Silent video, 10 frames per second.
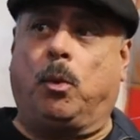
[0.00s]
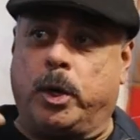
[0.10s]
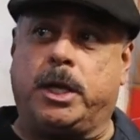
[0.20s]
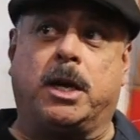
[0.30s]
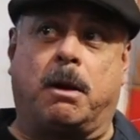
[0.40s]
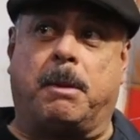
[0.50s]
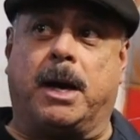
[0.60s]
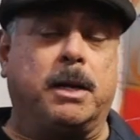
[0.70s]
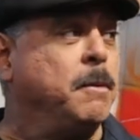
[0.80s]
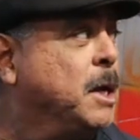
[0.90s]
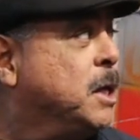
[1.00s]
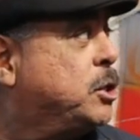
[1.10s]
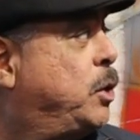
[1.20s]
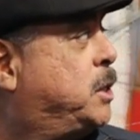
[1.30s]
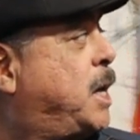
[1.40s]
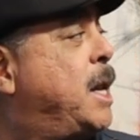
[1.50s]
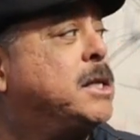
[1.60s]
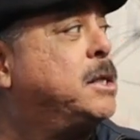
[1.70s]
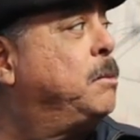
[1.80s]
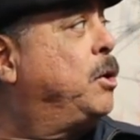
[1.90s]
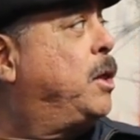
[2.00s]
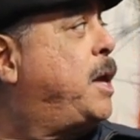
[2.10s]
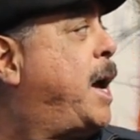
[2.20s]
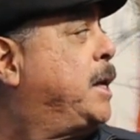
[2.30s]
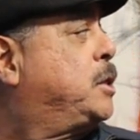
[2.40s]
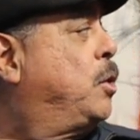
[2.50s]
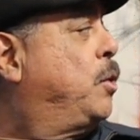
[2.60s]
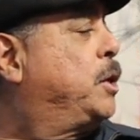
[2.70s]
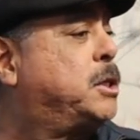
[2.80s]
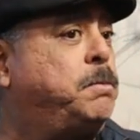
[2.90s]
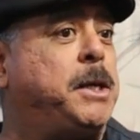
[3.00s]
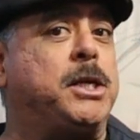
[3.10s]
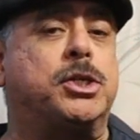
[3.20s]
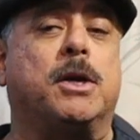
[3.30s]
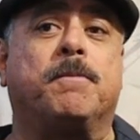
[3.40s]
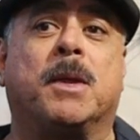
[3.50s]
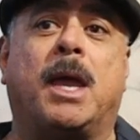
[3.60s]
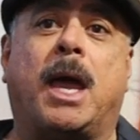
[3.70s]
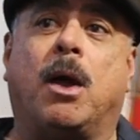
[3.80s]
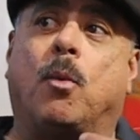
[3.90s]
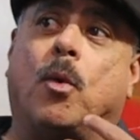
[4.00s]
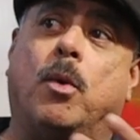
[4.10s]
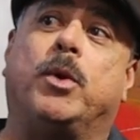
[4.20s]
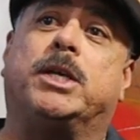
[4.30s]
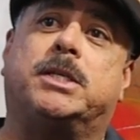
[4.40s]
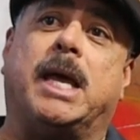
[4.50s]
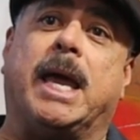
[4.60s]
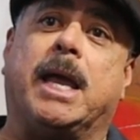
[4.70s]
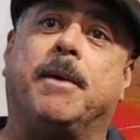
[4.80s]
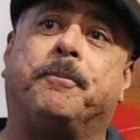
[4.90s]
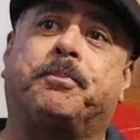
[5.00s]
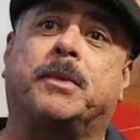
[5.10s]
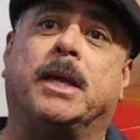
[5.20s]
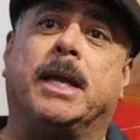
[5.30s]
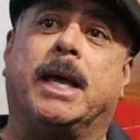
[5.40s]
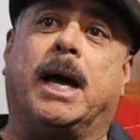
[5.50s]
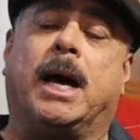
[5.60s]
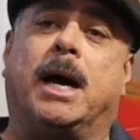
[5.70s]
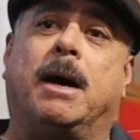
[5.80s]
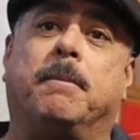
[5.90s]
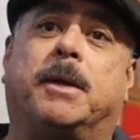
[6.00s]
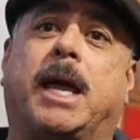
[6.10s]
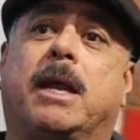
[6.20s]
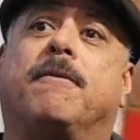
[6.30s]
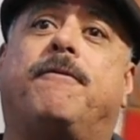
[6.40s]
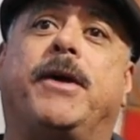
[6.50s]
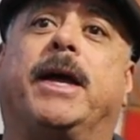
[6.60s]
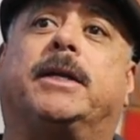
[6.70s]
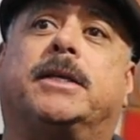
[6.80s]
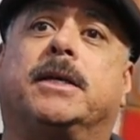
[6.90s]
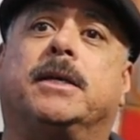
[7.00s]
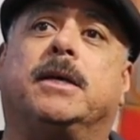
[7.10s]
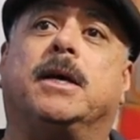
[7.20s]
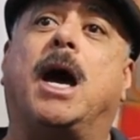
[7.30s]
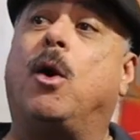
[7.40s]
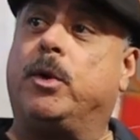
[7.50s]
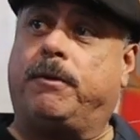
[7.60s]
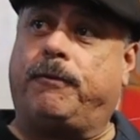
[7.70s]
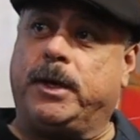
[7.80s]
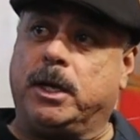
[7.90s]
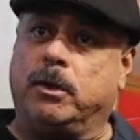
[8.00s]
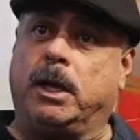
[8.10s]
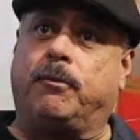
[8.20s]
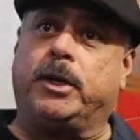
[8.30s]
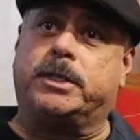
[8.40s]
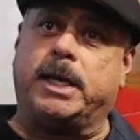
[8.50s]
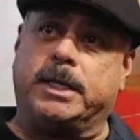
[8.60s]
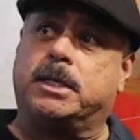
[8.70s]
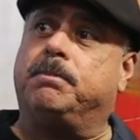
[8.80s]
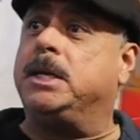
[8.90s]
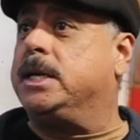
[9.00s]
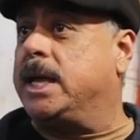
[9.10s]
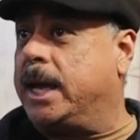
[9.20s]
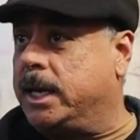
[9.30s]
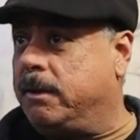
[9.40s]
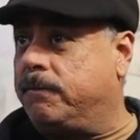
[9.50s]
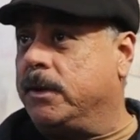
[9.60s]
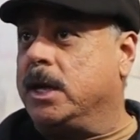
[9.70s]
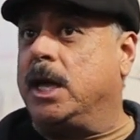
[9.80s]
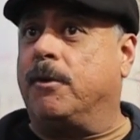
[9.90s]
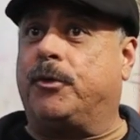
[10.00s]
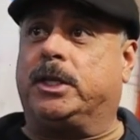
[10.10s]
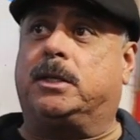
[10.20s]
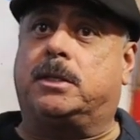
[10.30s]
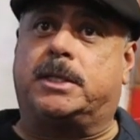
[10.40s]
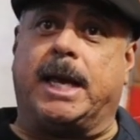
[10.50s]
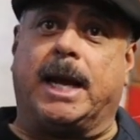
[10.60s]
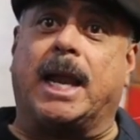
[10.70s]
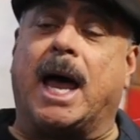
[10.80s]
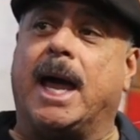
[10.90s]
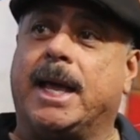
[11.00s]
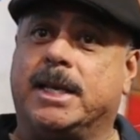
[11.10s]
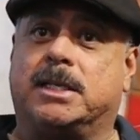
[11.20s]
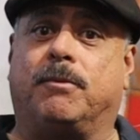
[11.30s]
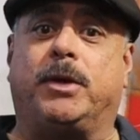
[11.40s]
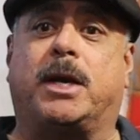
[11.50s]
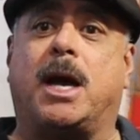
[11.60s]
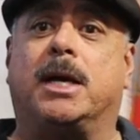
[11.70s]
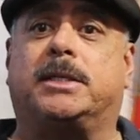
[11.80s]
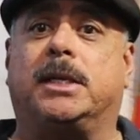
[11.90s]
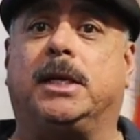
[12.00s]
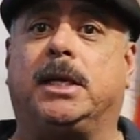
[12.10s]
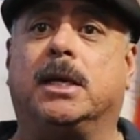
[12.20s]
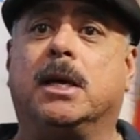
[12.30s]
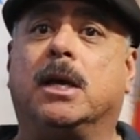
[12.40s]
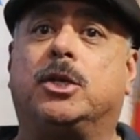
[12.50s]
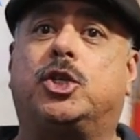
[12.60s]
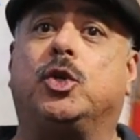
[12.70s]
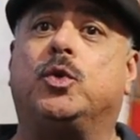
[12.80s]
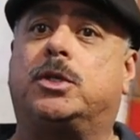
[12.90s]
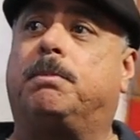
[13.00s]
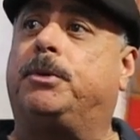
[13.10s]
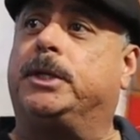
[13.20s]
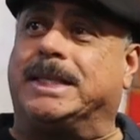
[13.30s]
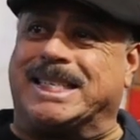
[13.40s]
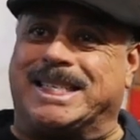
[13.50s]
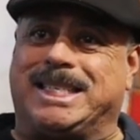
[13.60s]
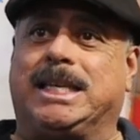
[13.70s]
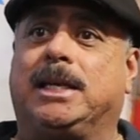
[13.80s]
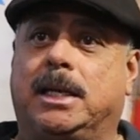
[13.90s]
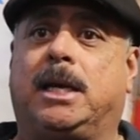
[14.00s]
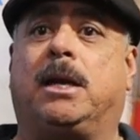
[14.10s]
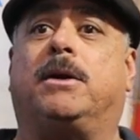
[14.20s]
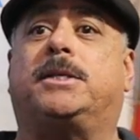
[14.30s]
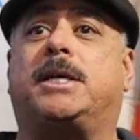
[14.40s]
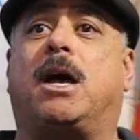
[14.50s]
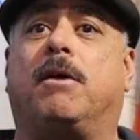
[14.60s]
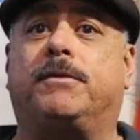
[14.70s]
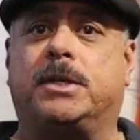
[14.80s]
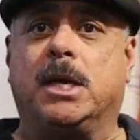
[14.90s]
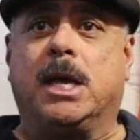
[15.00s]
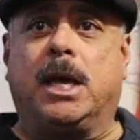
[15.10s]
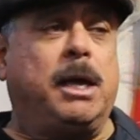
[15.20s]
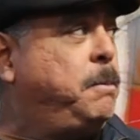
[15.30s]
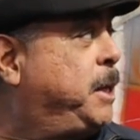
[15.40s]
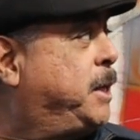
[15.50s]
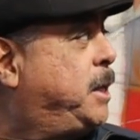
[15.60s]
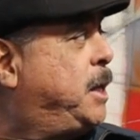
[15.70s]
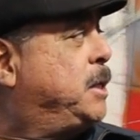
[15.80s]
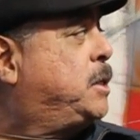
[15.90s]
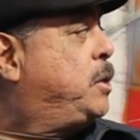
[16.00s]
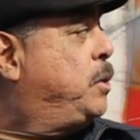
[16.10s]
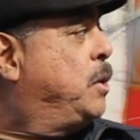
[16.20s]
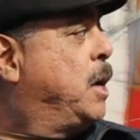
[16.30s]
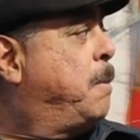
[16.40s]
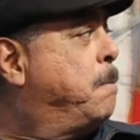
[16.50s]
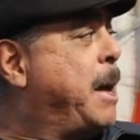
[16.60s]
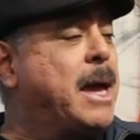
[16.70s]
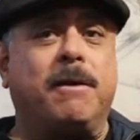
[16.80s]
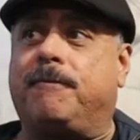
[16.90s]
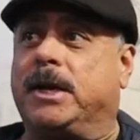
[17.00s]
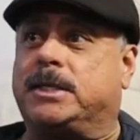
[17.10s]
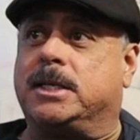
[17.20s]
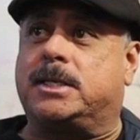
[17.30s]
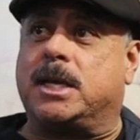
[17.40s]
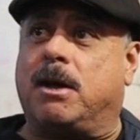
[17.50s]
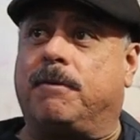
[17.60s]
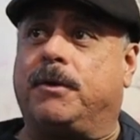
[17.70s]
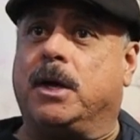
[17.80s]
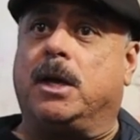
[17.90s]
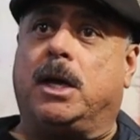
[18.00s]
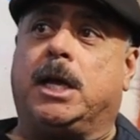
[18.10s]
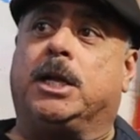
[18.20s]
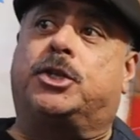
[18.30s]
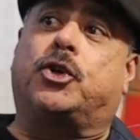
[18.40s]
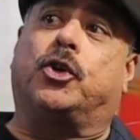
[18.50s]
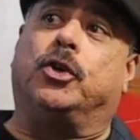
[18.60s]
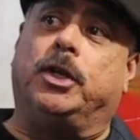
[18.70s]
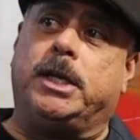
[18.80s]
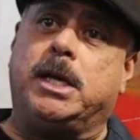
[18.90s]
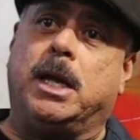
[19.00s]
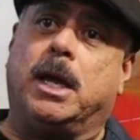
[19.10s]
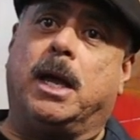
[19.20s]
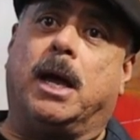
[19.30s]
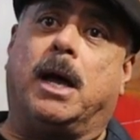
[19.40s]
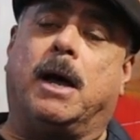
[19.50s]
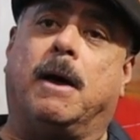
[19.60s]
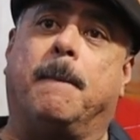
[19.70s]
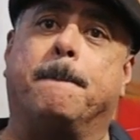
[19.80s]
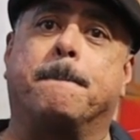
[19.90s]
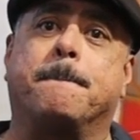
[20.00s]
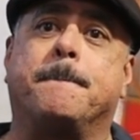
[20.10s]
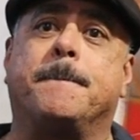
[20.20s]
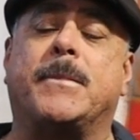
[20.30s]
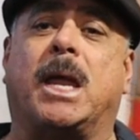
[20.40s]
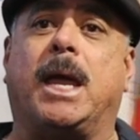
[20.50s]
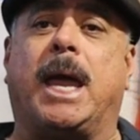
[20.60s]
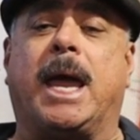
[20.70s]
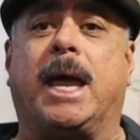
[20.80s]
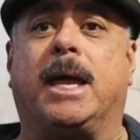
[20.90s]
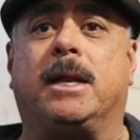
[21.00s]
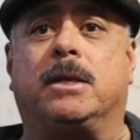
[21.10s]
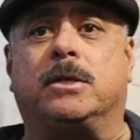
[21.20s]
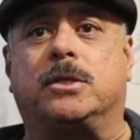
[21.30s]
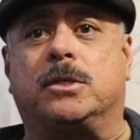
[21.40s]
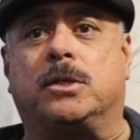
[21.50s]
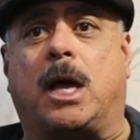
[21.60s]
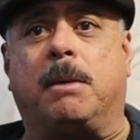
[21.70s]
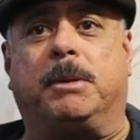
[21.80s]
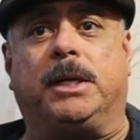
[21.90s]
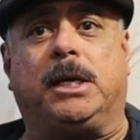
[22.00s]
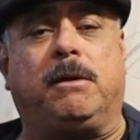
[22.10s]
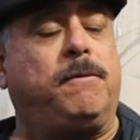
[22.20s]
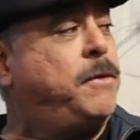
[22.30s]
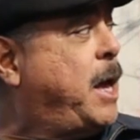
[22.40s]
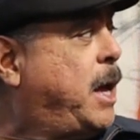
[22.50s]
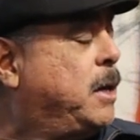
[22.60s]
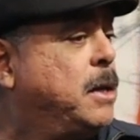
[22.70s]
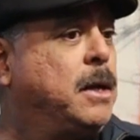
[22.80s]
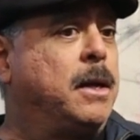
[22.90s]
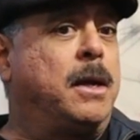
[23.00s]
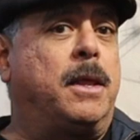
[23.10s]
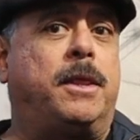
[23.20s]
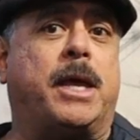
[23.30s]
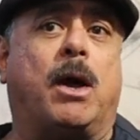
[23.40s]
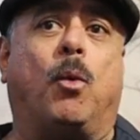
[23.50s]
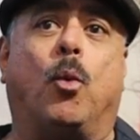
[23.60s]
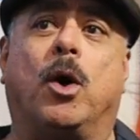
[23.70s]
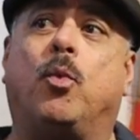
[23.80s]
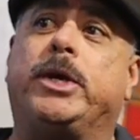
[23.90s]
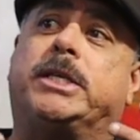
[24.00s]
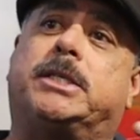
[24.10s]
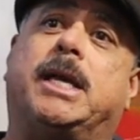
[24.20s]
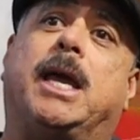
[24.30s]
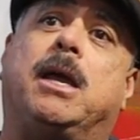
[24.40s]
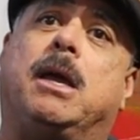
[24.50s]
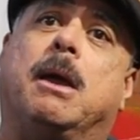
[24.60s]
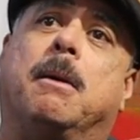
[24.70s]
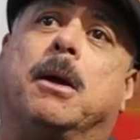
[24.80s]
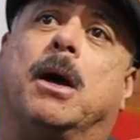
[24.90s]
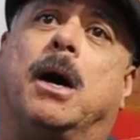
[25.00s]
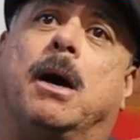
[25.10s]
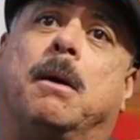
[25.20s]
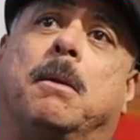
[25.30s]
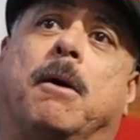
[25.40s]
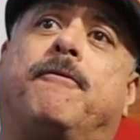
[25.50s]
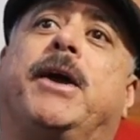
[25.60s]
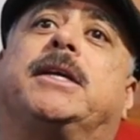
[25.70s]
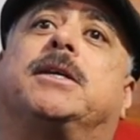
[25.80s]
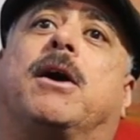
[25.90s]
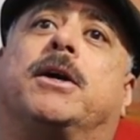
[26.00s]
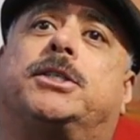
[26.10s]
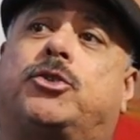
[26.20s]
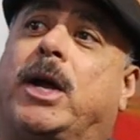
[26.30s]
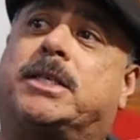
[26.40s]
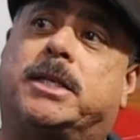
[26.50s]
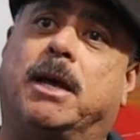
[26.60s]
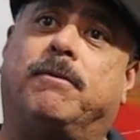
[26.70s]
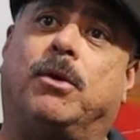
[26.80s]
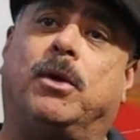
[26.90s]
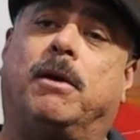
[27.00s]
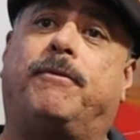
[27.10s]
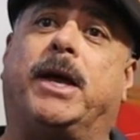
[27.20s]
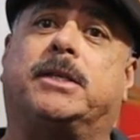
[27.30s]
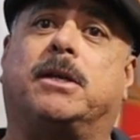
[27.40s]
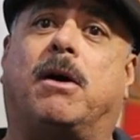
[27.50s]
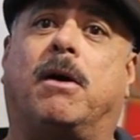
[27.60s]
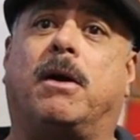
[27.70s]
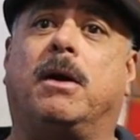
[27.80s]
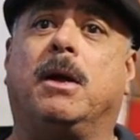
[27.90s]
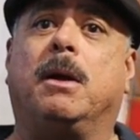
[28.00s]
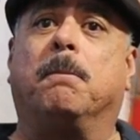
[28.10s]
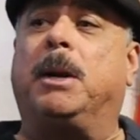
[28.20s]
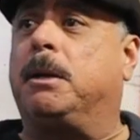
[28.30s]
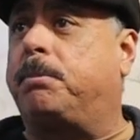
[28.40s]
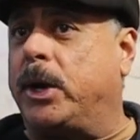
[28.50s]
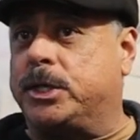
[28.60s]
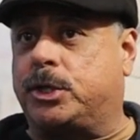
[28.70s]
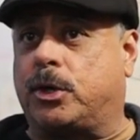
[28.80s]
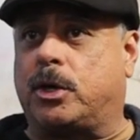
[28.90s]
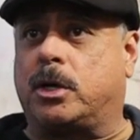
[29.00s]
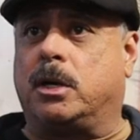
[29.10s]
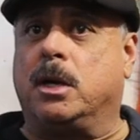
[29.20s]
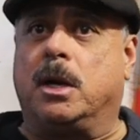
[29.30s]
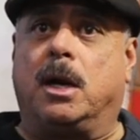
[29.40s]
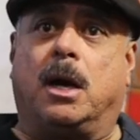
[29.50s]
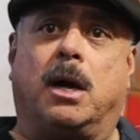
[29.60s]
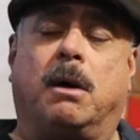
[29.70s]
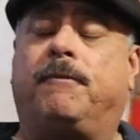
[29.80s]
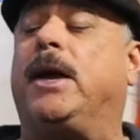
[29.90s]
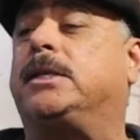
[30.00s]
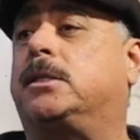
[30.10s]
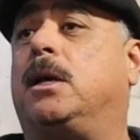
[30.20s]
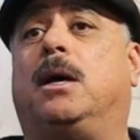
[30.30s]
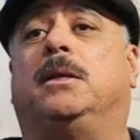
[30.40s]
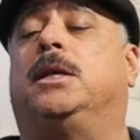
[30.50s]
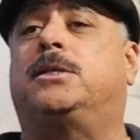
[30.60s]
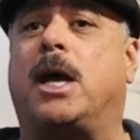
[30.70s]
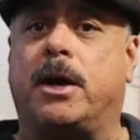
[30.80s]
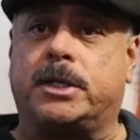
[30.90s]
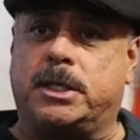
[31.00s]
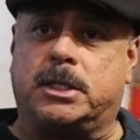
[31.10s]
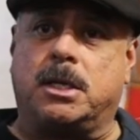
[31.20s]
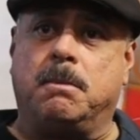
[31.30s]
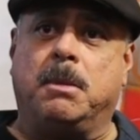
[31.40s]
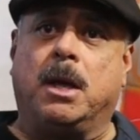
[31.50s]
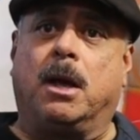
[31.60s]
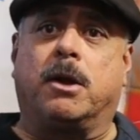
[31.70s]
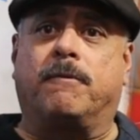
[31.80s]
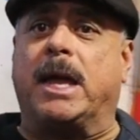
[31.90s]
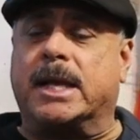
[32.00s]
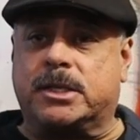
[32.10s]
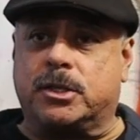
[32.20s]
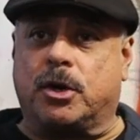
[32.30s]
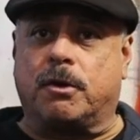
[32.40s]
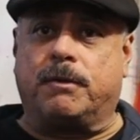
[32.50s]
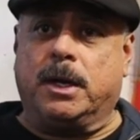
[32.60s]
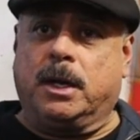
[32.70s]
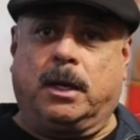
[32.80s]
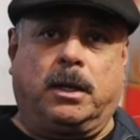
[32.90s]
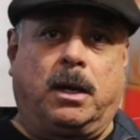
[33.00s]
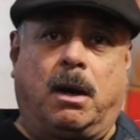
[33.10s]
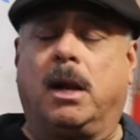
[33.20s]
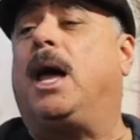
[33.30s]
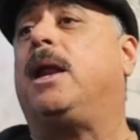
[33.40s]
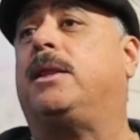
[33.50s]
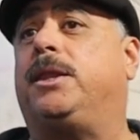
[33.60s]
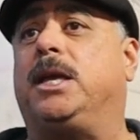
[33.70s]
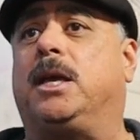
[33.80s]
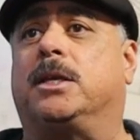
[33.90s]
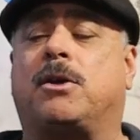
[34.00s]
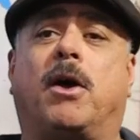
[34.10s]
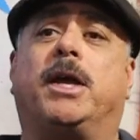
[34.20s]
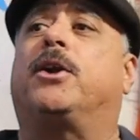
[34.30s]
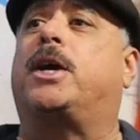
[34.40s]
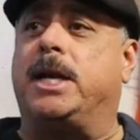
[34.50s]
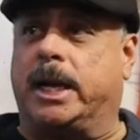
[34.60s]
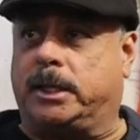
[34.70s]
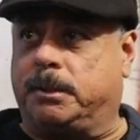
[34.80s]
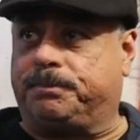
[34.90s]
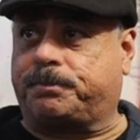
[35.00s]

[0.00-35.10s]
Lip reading: within our body. So it's kind of similar to that. So the speech and what we say can affect how we feel. If we say something negative, if we say lies, if we constantly choose to put deceit in ourselves, it begins to manifest itself internally. And I believe that what we say affects our stress level, affects our blood pressure, affects the entire system, your vagus nerve. A lot of things is all interconnected.